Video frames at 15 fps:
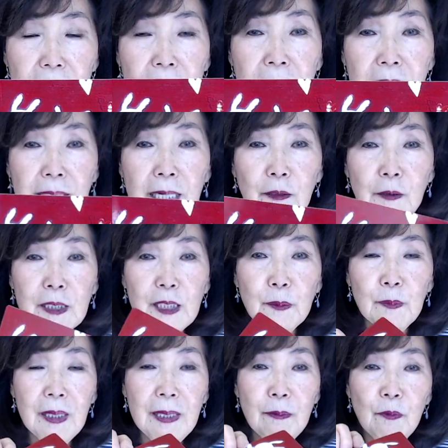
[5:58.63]
And I'll
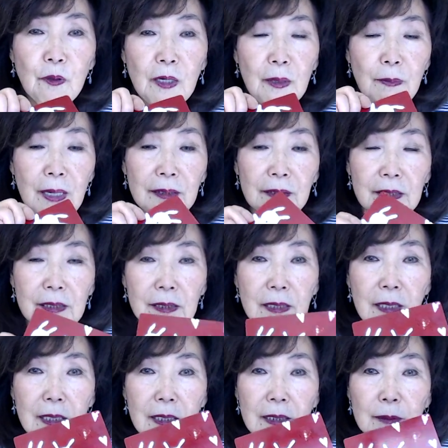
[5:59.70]
explain more about this
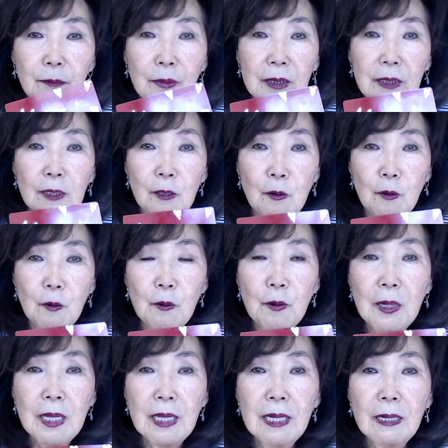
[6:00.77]
card
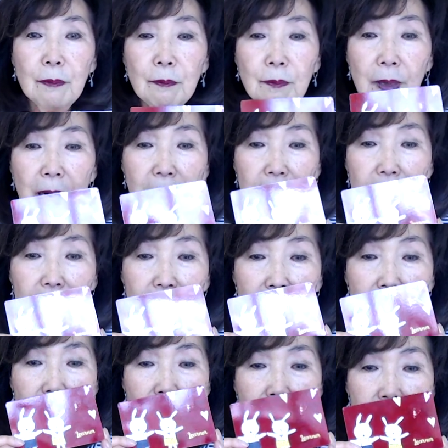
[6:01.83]
below. But
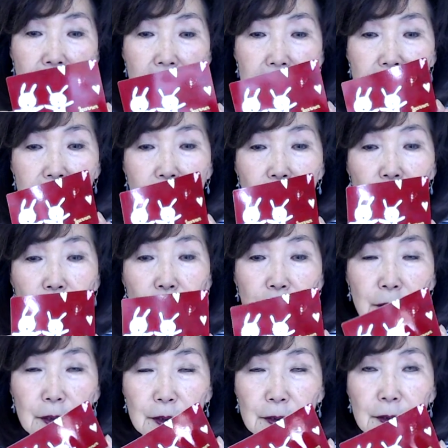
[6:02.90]
yes,
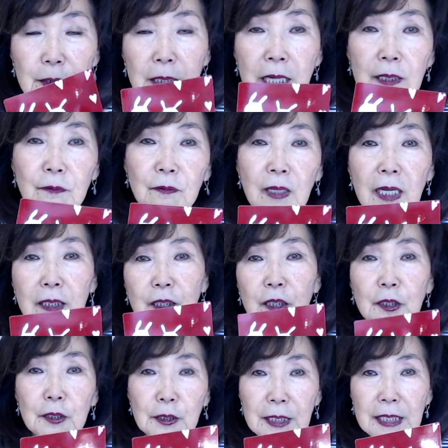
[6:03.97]
learner, lifelong
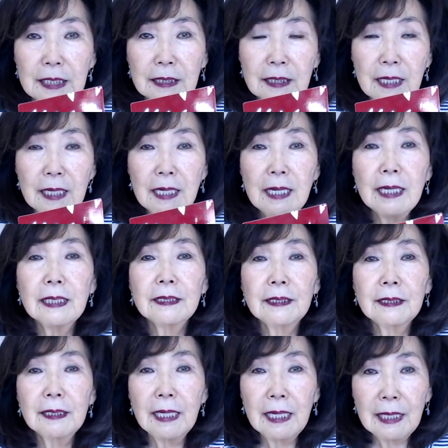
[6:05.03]
learning,
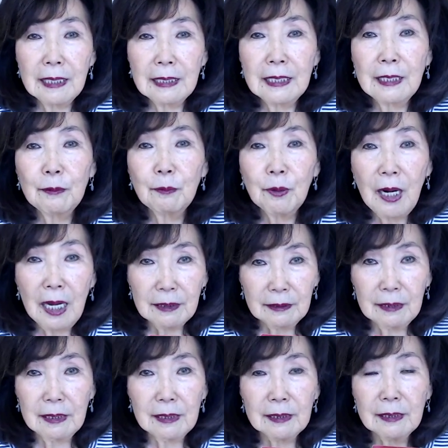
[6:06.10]
daily
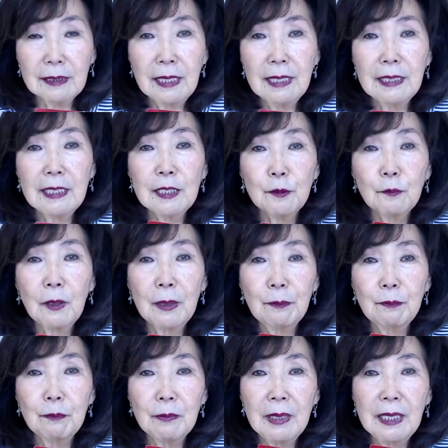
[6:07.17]
practice is
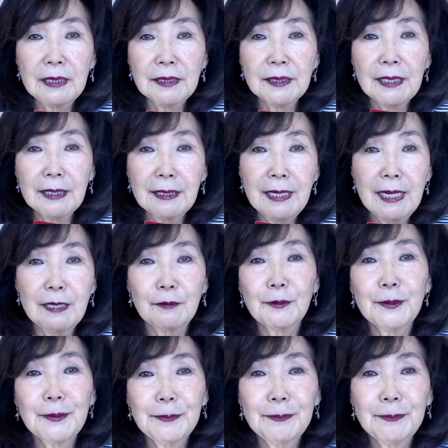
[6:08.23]
what makes it count.